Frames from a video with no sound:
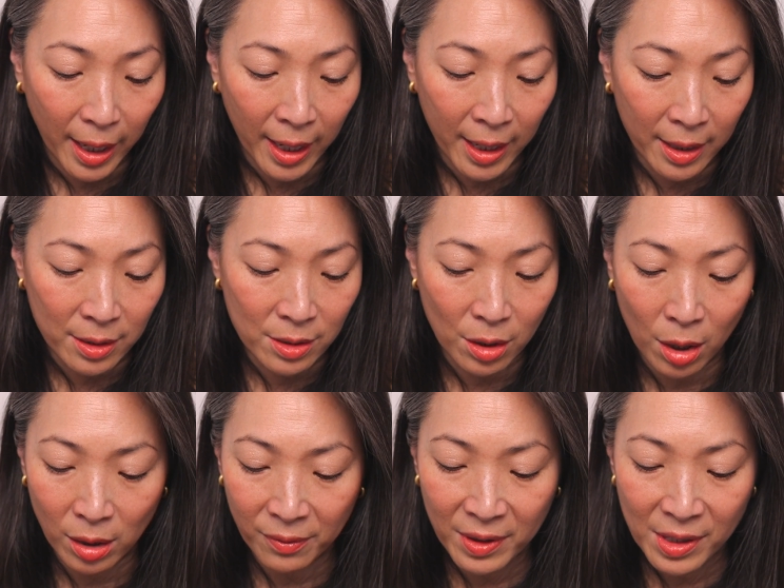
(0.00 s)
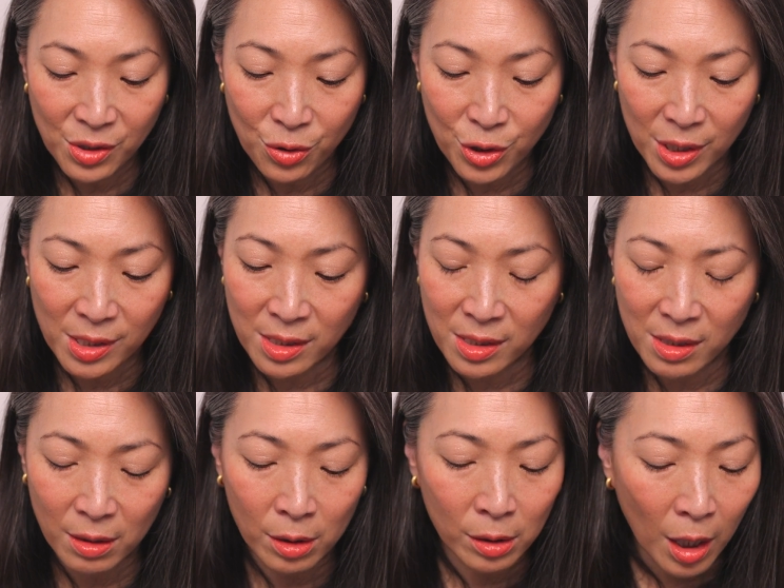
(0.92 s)
And all of these are
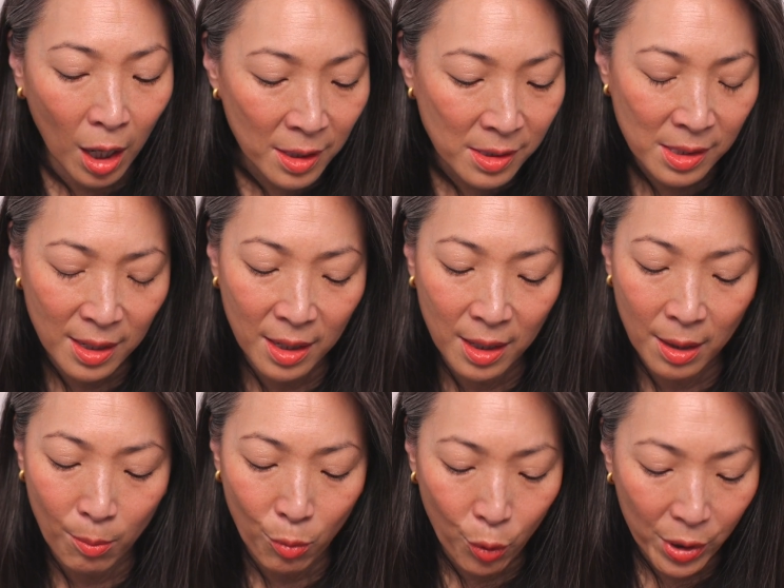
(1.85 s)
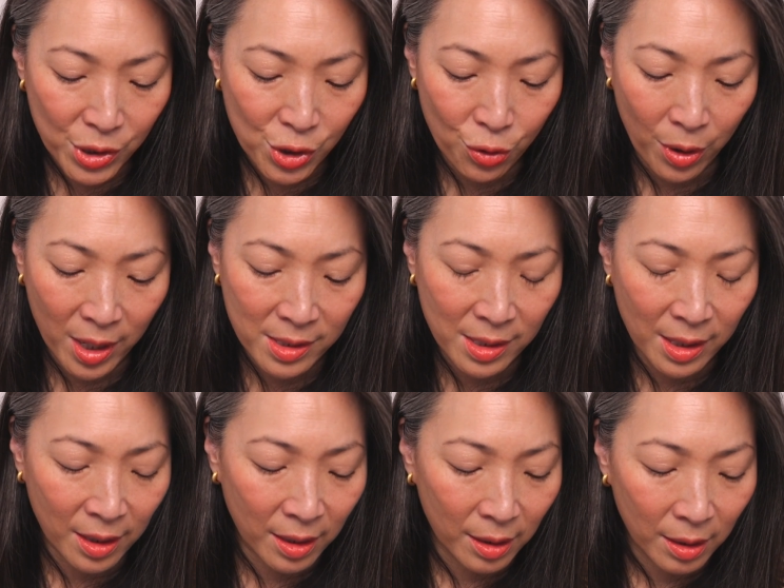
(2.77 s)
just glossy,
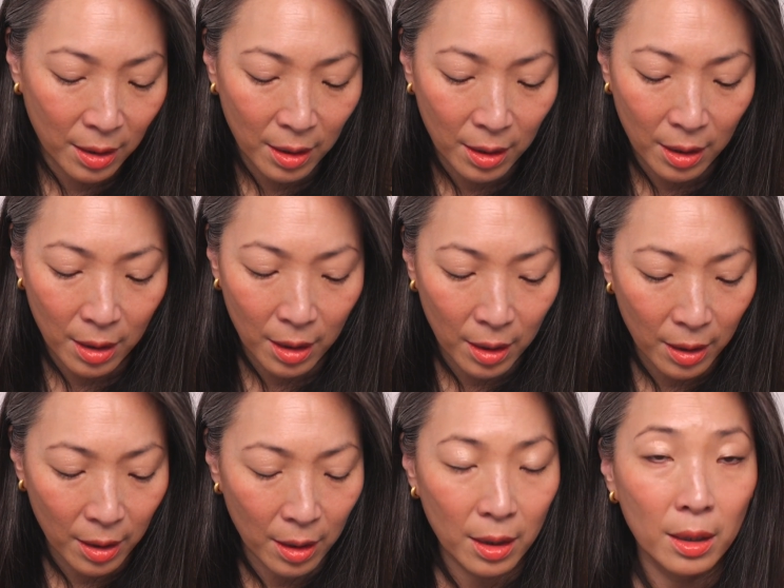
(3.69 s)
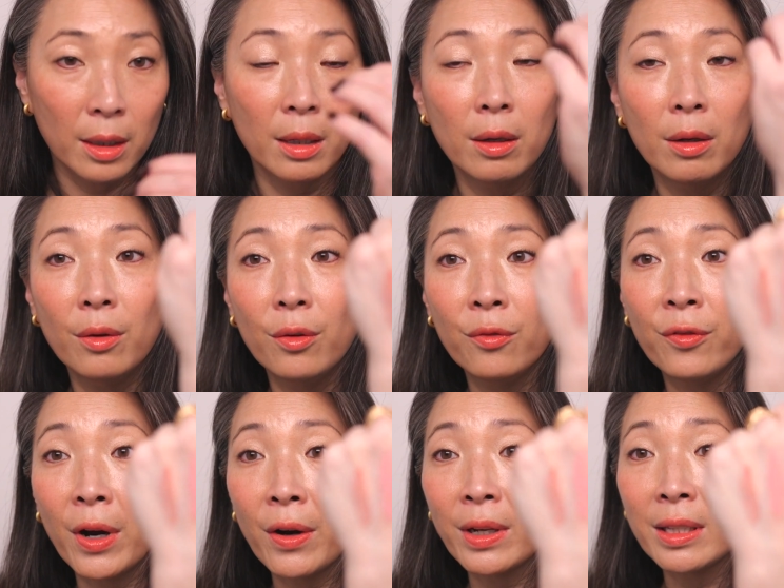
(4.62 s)
moisturizing,
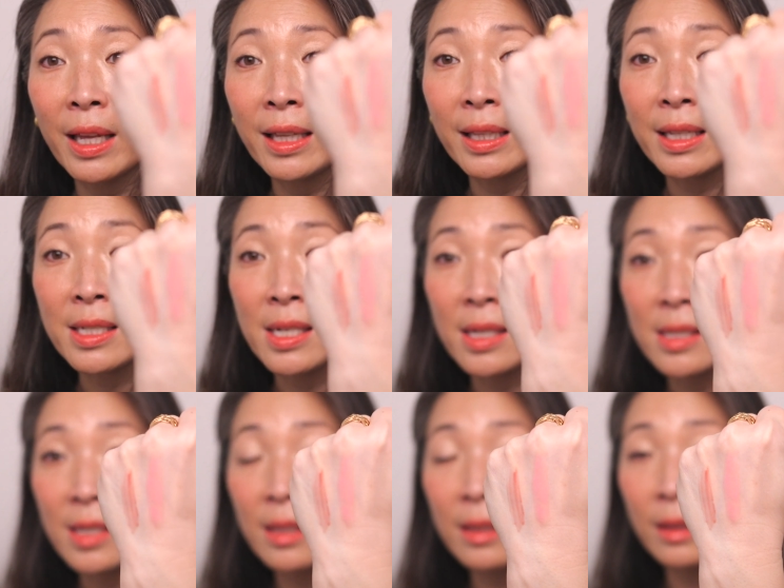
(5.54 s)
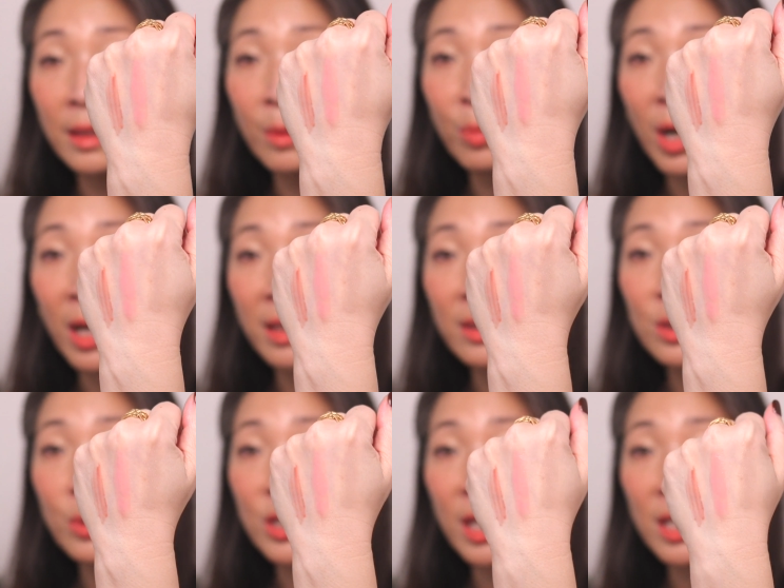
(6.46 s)
very lightly tinted lip
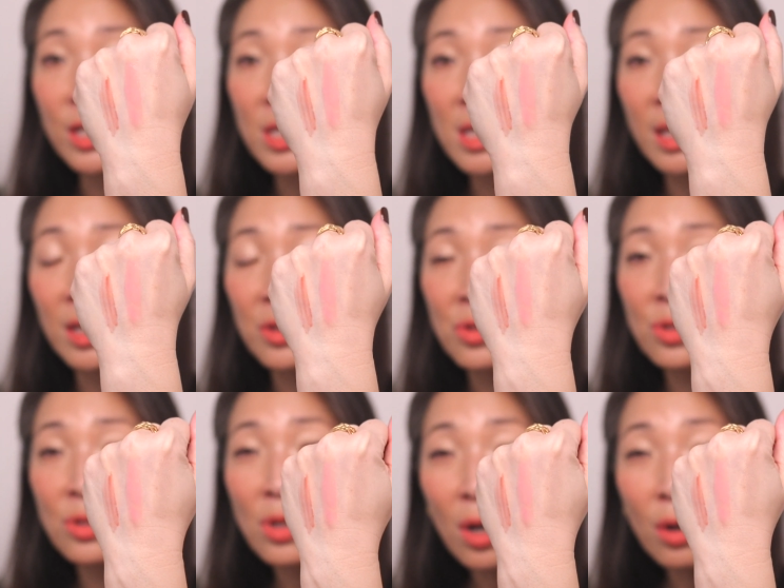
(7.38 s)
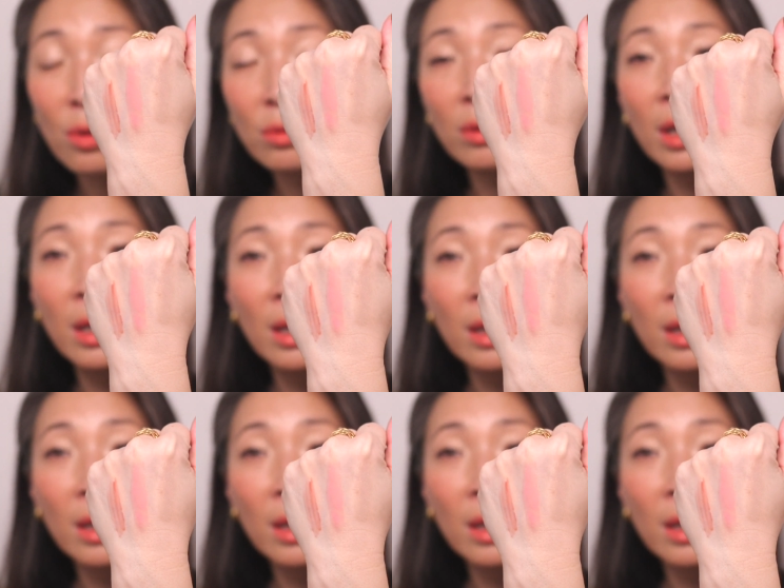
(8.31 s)
products, which I just think is so